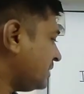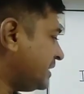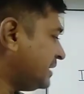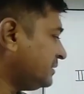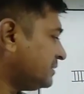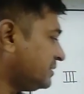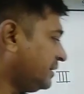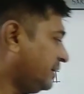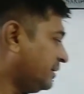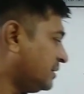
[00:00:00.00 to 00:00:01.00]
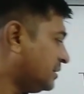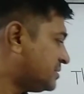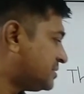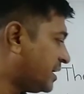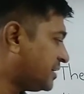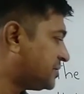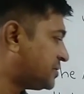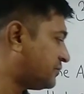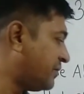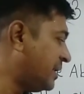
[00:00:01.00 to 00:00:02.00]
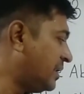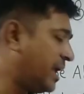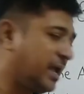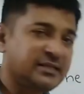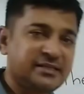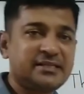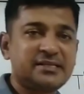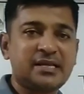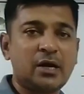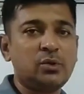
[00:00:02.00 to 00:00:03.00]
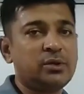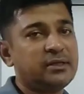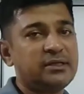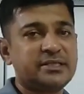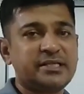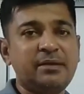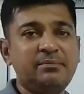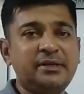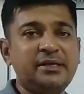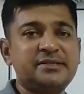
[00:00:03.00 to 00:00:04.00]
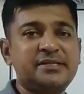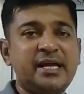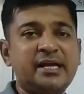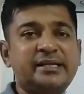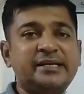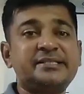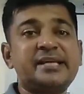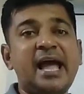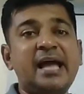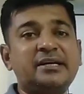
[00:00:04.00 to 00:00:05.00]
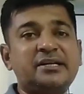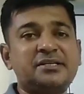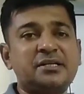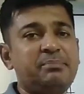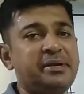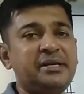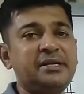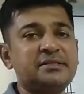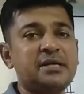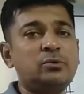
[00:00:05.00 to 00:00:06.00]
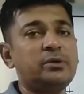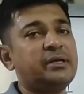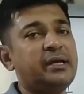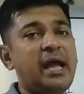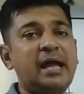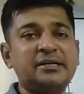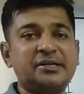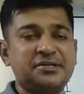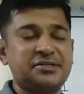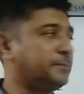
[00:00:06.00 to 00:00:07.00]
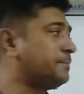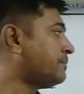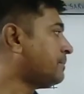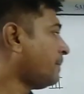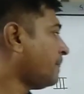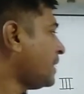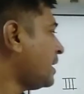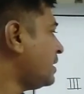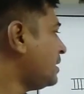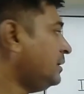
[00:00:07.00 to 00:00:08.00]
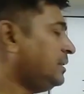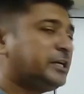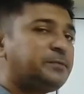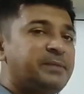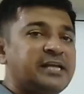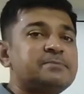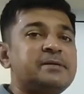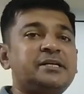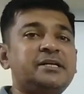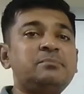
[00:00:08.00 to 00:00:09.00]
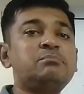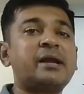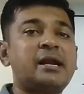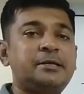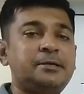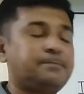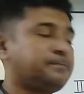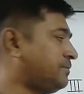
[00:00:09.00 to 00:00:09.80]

Then, surge, swell. SS sound, same is there. That is alliteration. Beginning sound, alliteration. Let me explain it in Marathi.